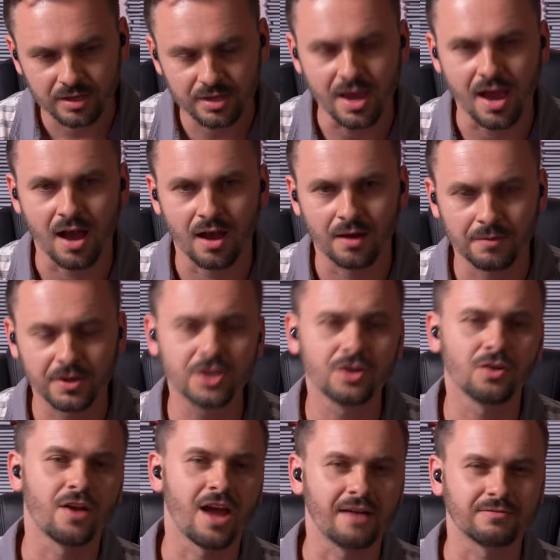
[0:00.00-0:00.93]
Yeah, but
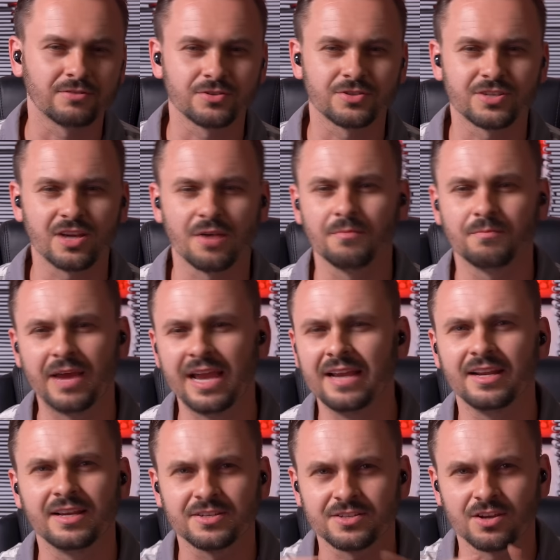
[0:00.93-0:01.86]
you don't have to. Some
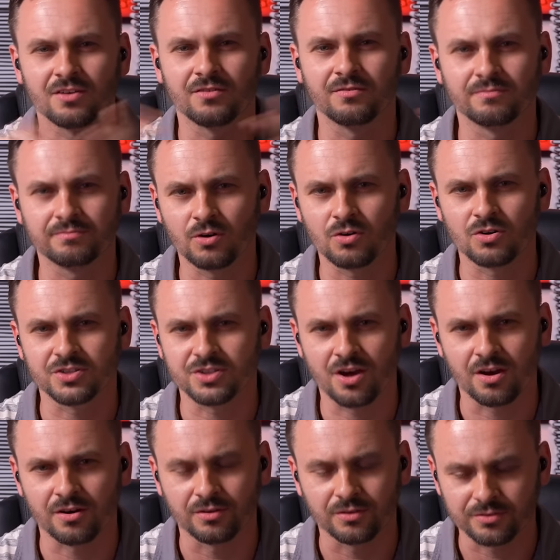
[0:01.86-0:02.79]
paintings are
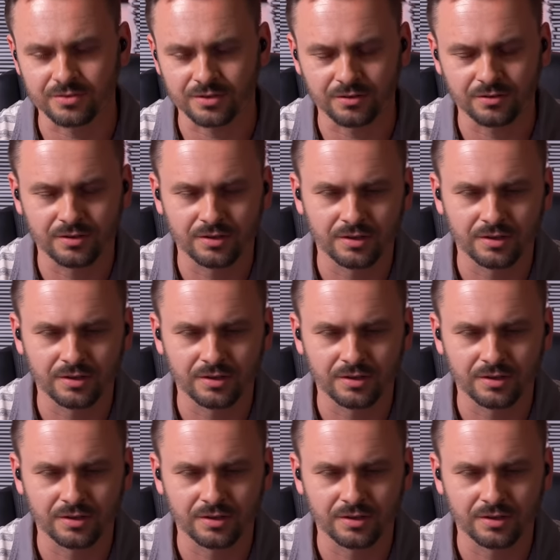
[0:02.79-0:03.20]
horizontal, so.